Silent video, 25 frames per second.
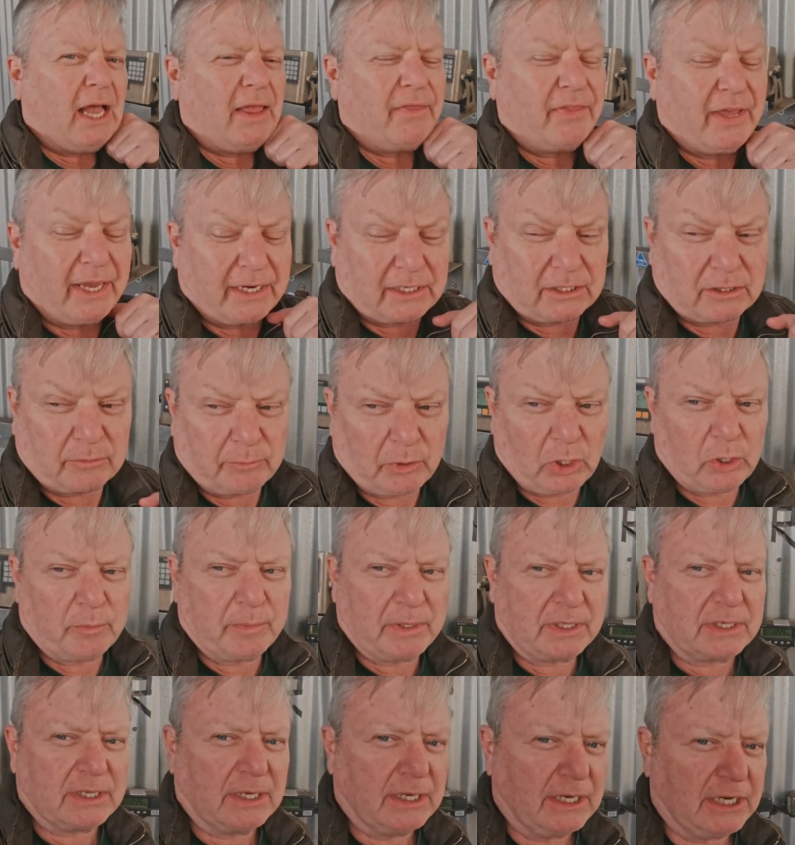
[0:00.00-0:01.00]
and that at the
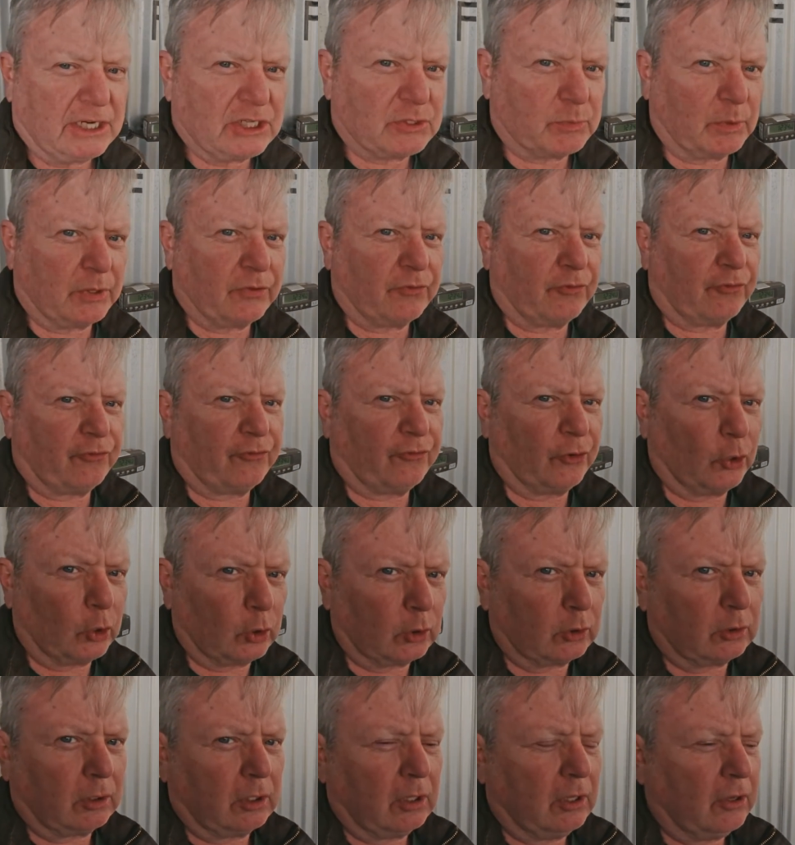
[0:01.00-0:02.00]
moment is with
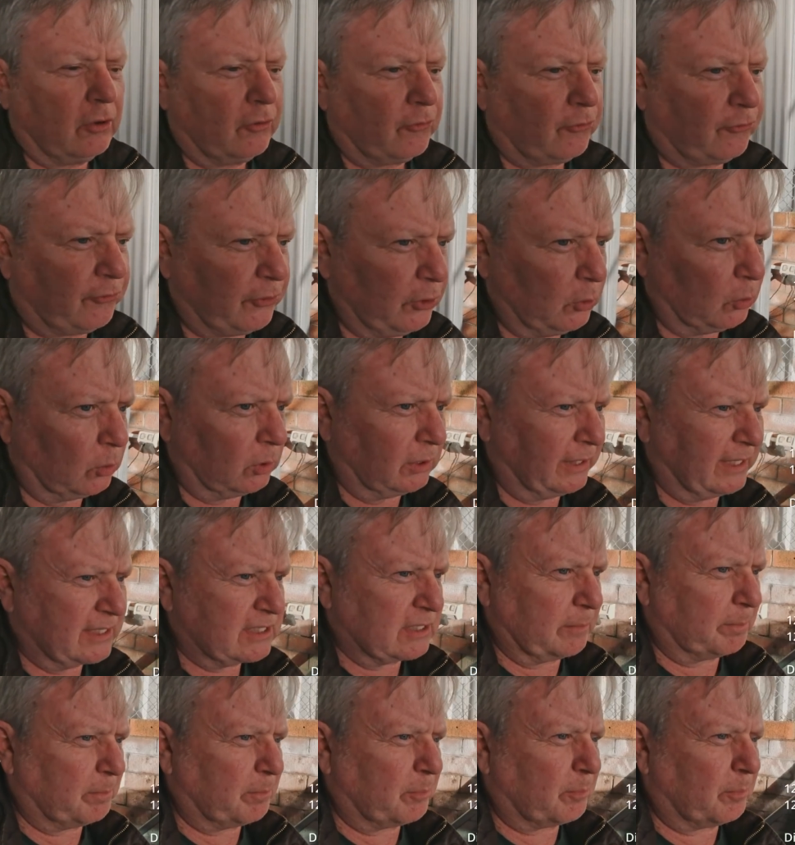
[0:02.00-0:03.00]
full fuel.
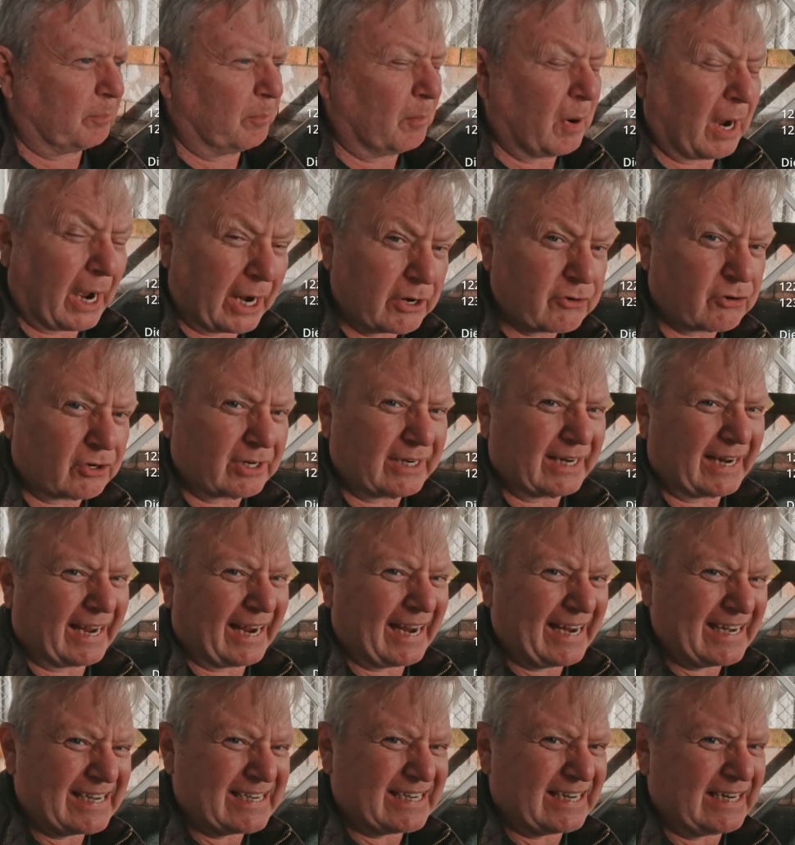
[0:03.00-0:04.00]
That's
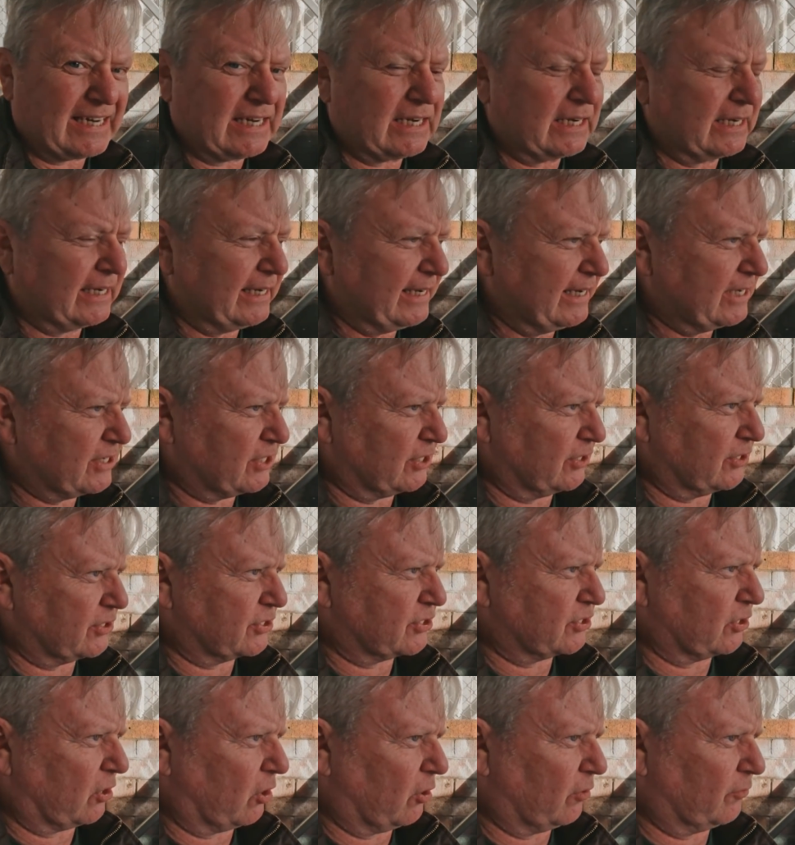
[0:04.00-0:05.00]
180
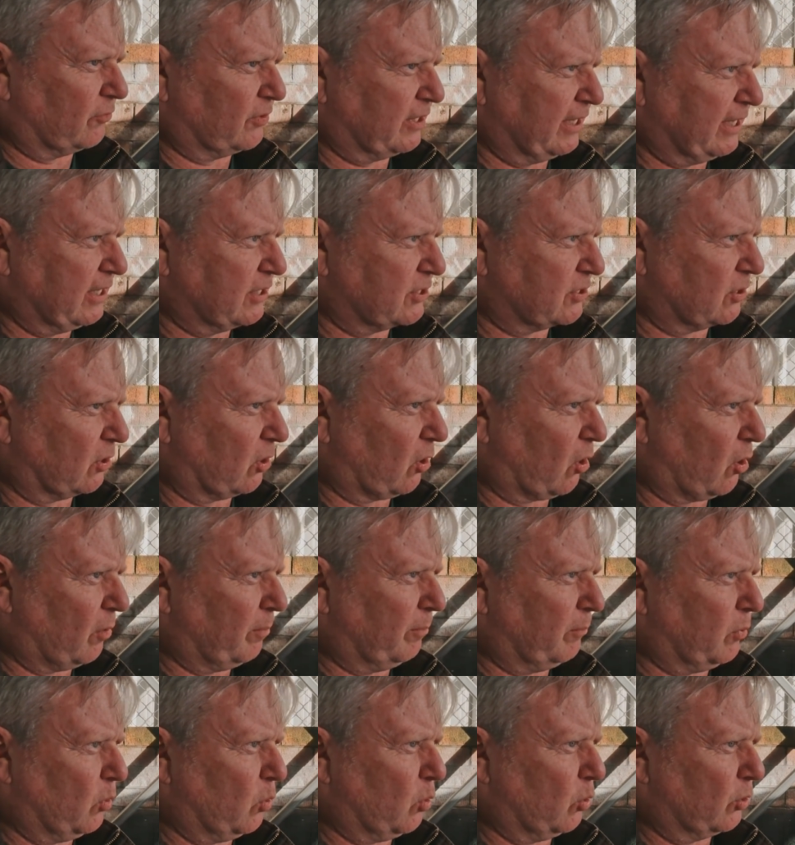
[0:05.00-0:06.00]
litres of diesel
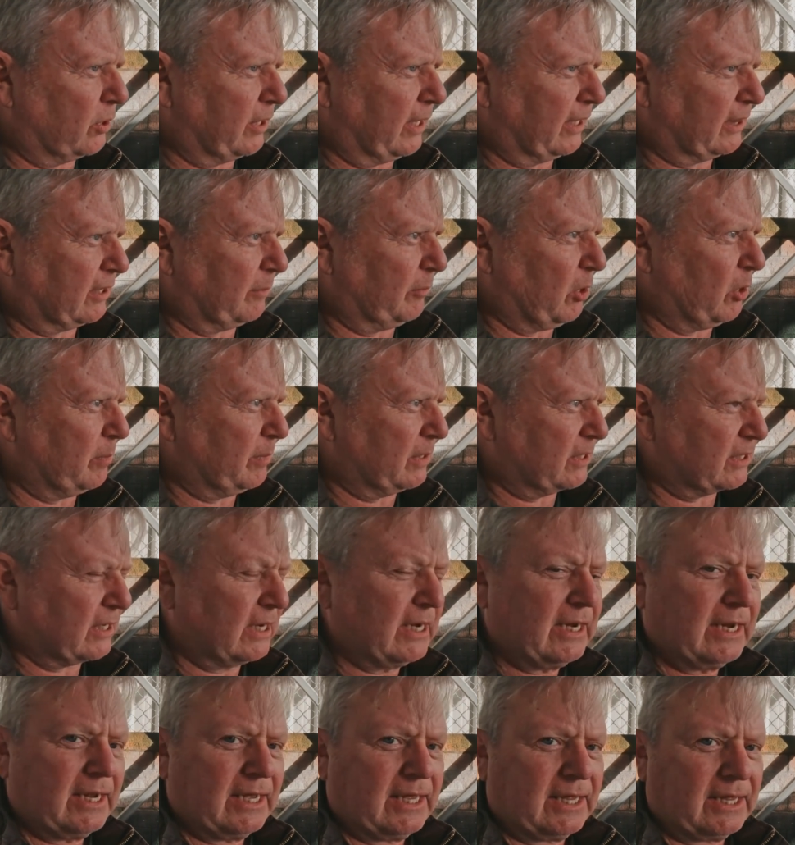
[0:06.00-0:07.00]
on board at the moment.
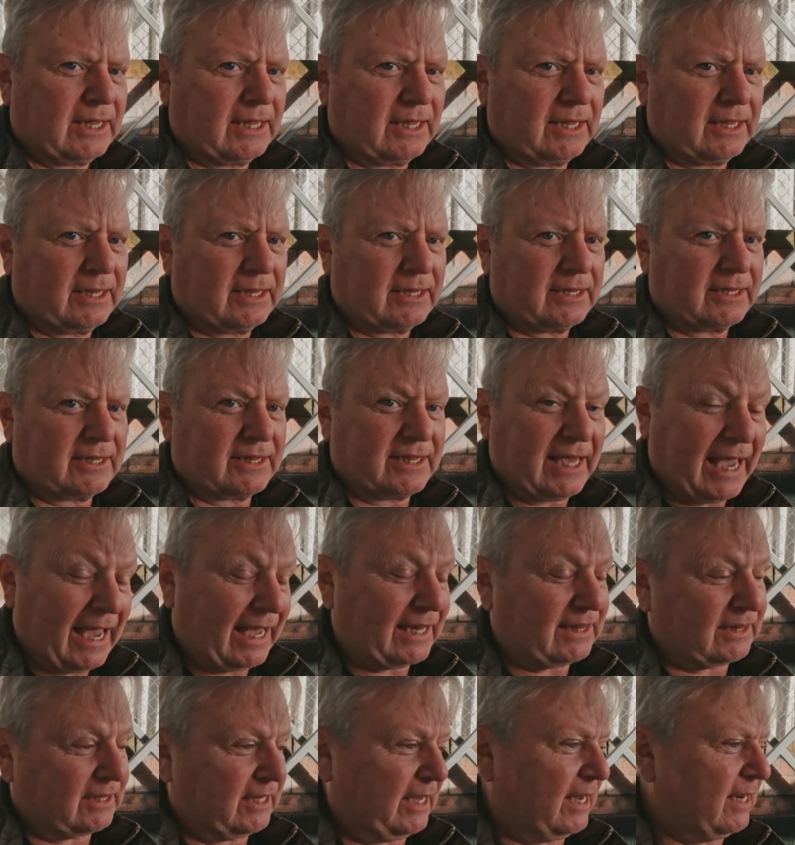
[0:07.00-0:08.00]

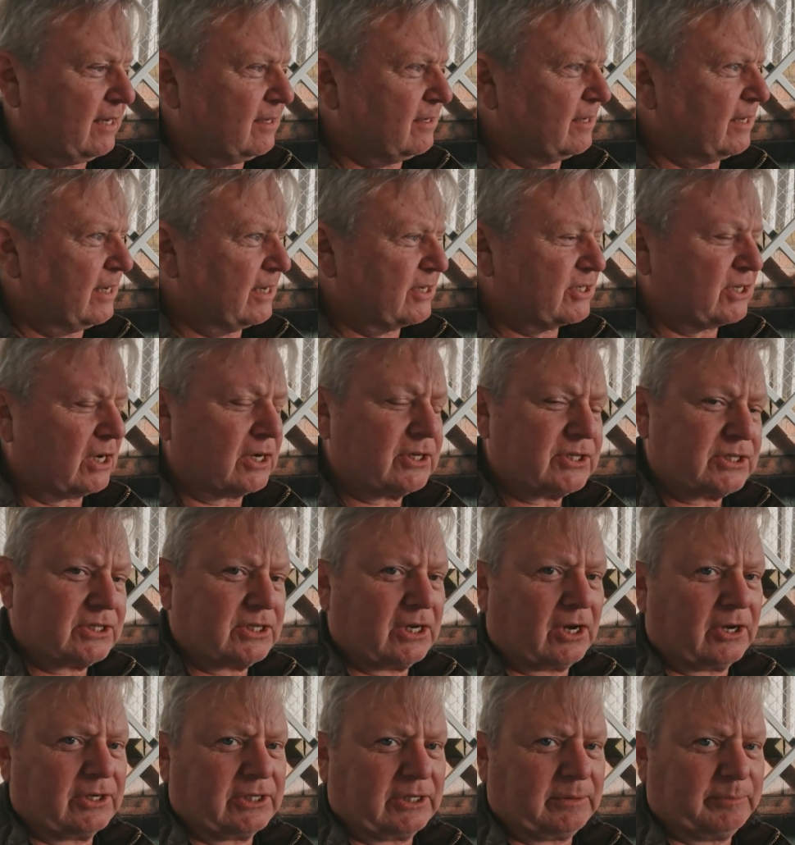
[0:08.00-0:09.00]
That then is our
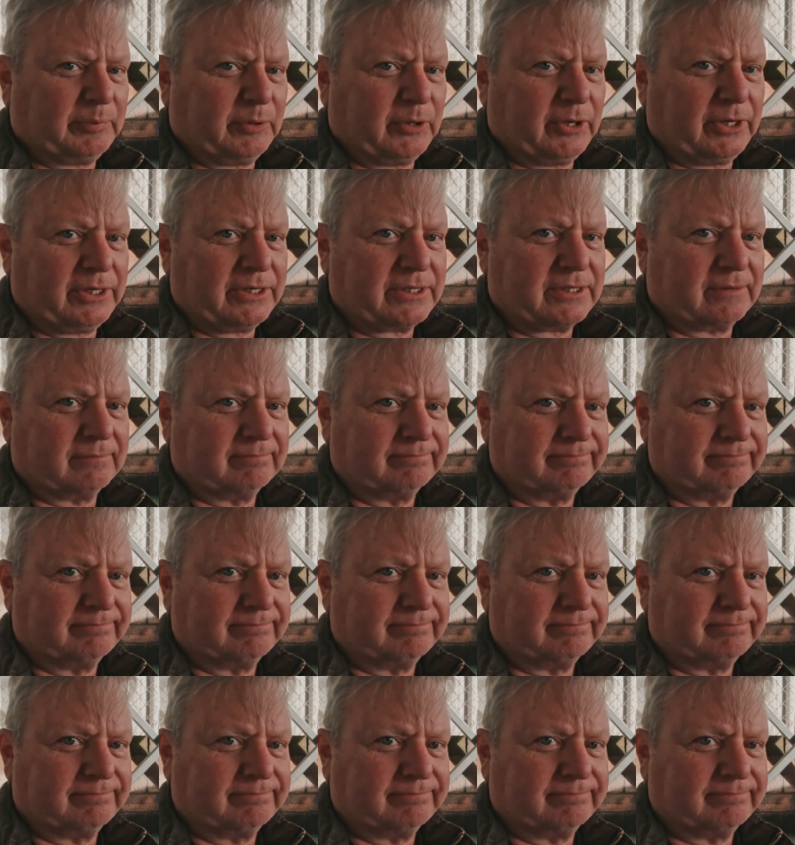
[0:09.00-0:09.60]
starting point.